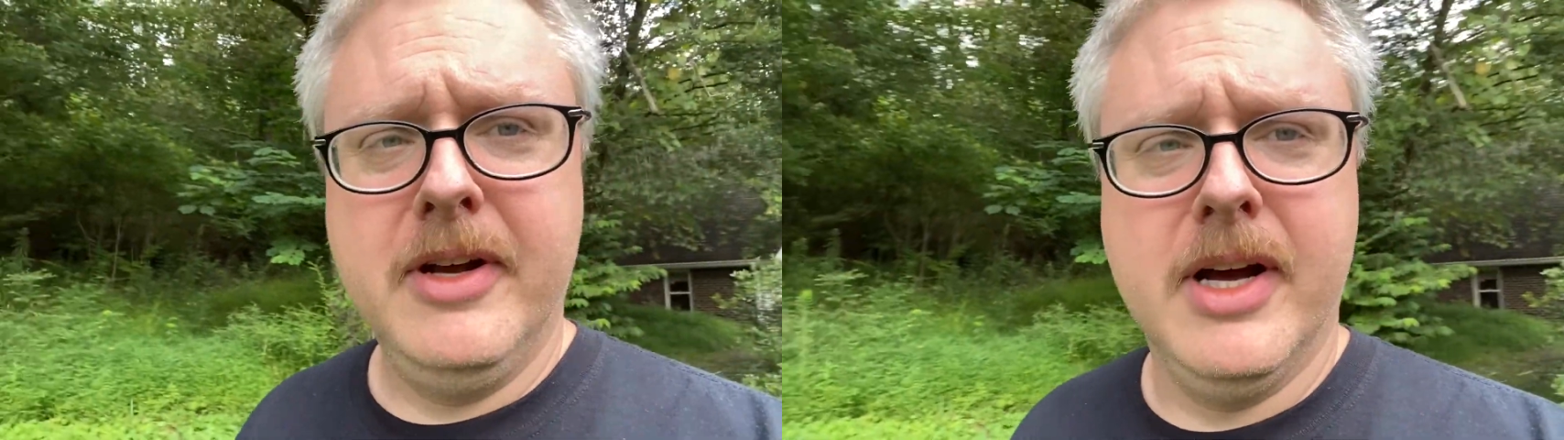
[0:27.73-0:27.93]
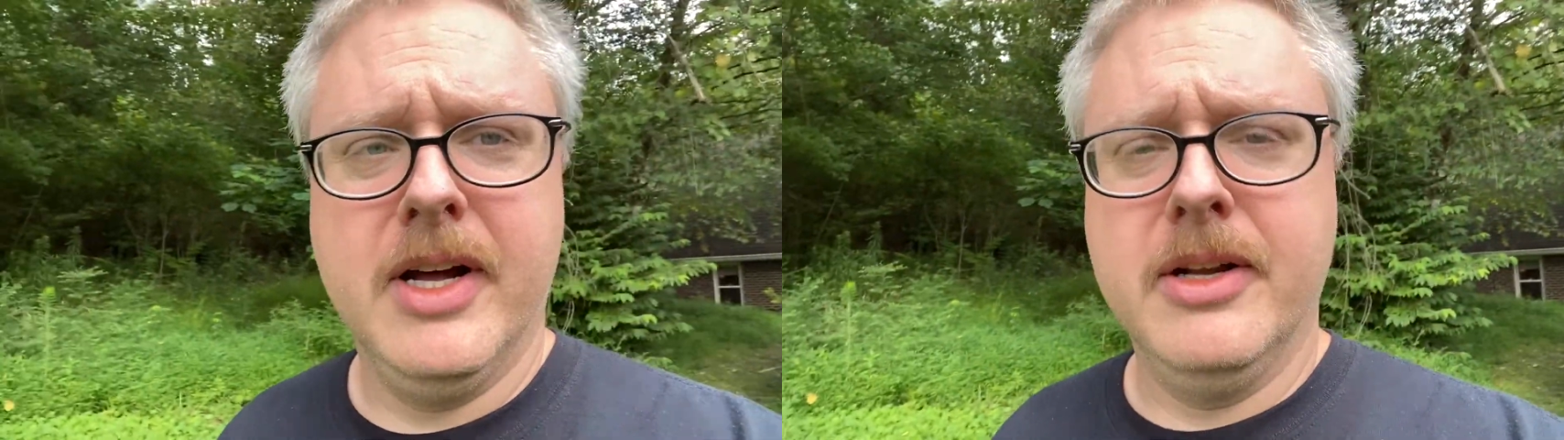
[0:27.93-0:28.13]

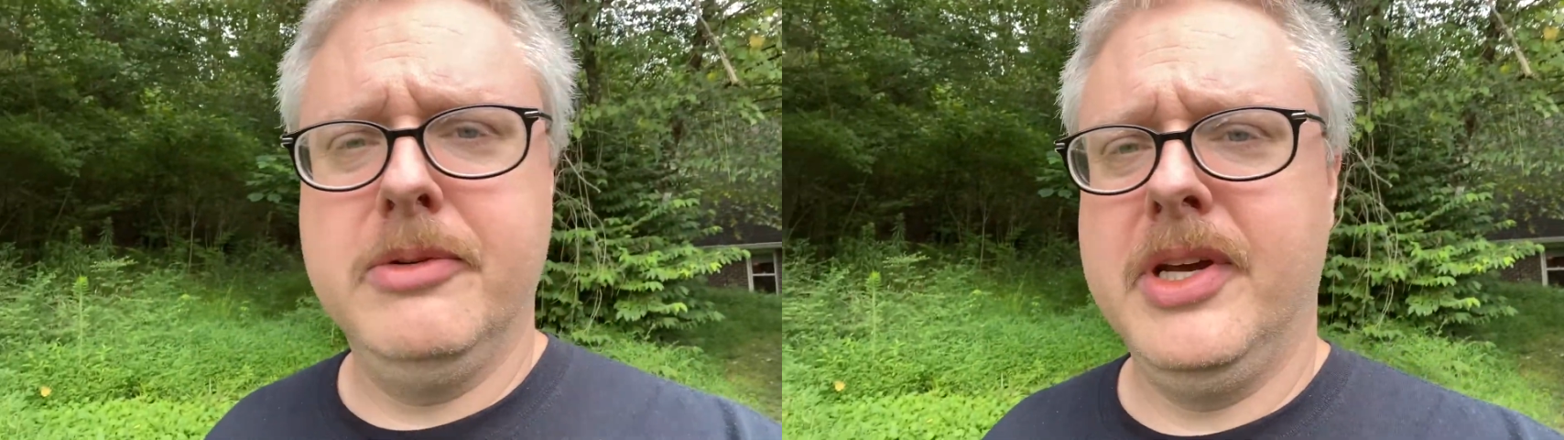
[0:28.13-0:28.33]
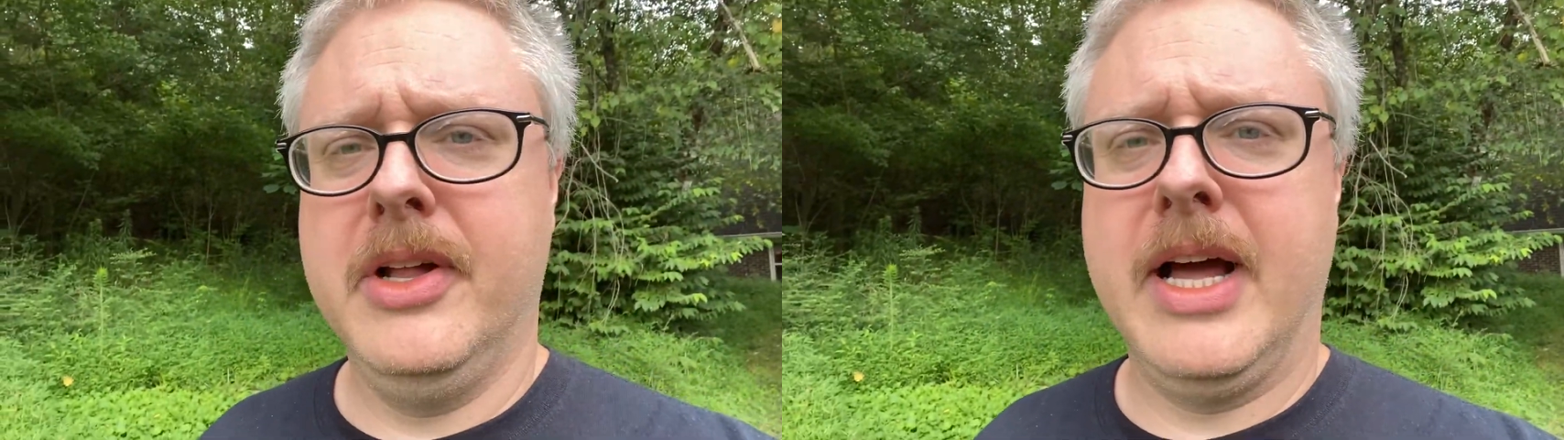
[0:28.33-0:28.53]

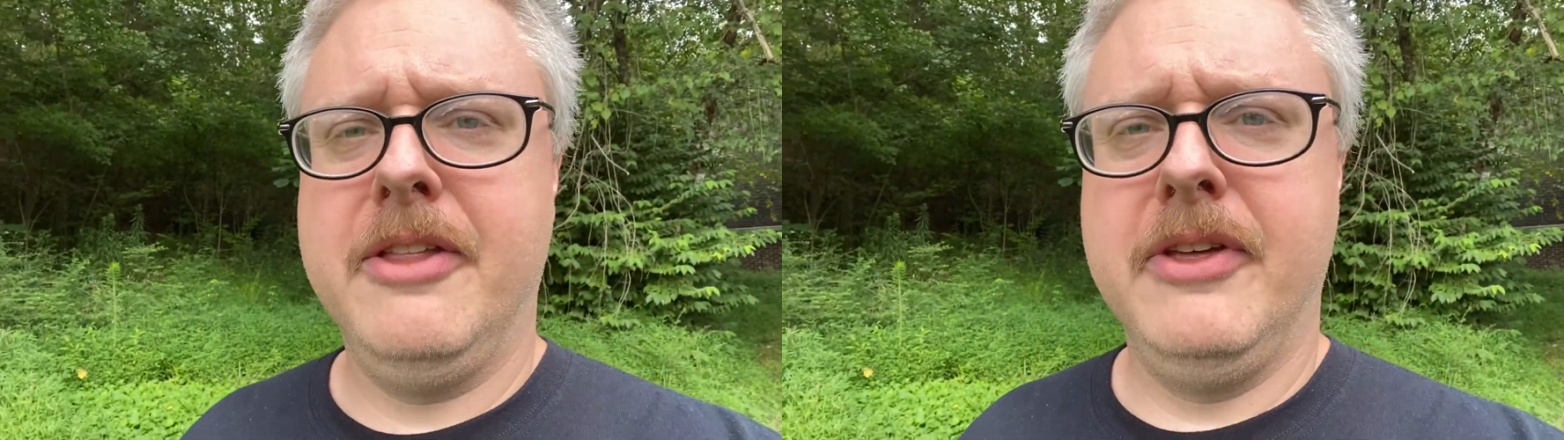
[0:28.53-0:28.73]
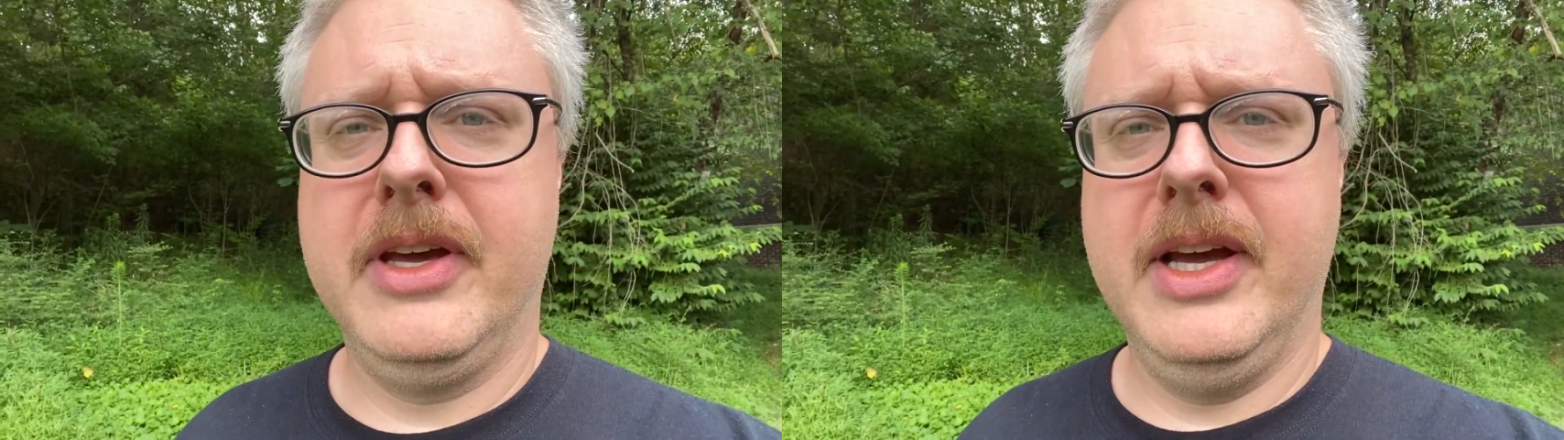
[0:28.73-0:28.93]
No-till, I
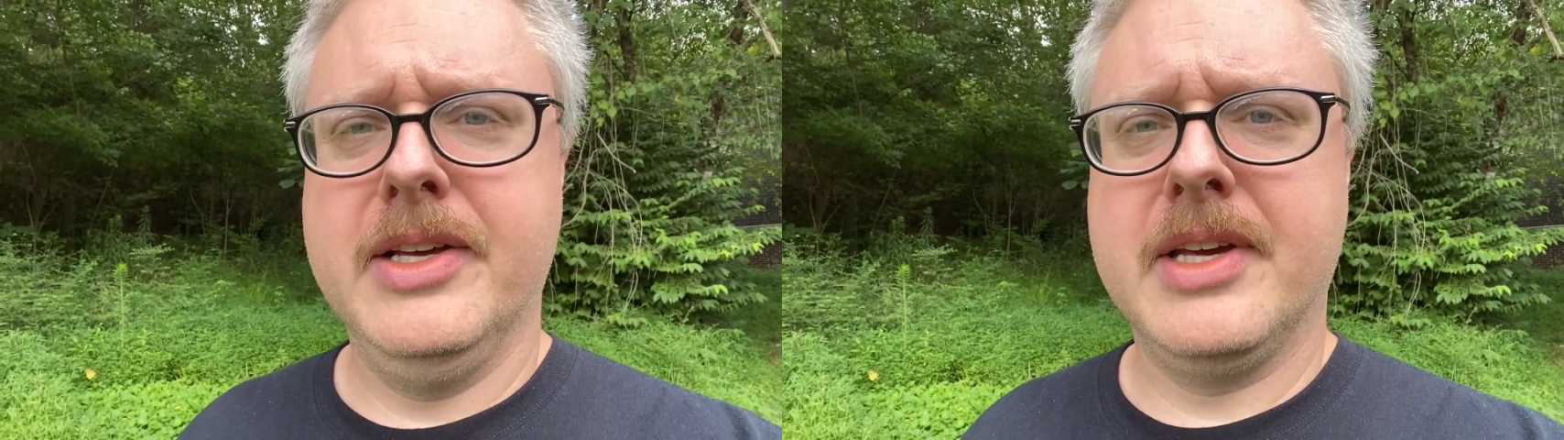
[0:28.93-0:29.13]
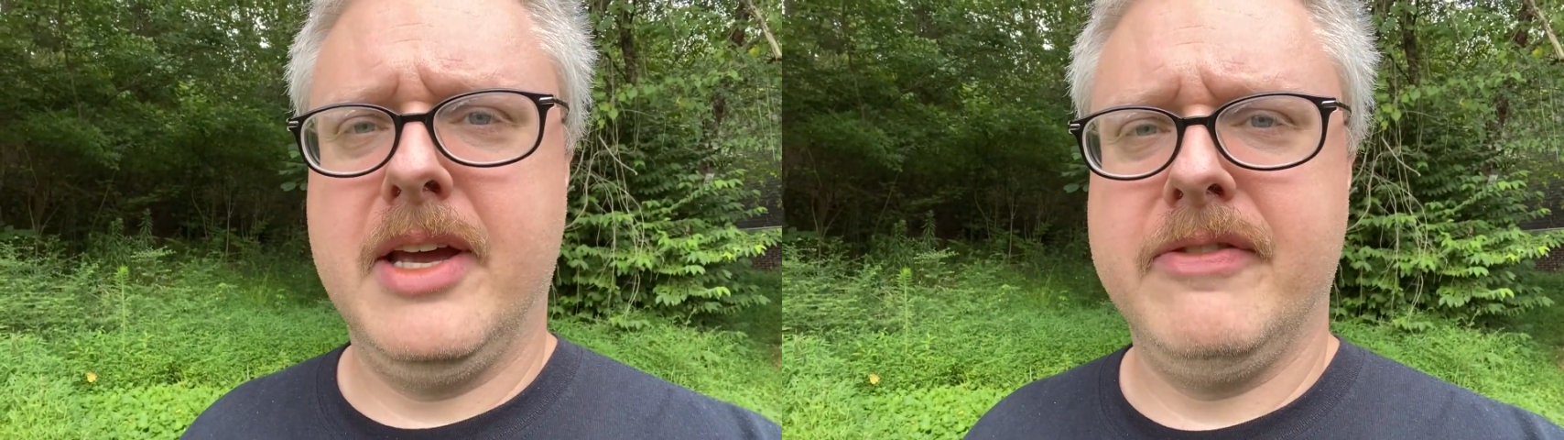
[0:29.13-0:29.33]
think, is a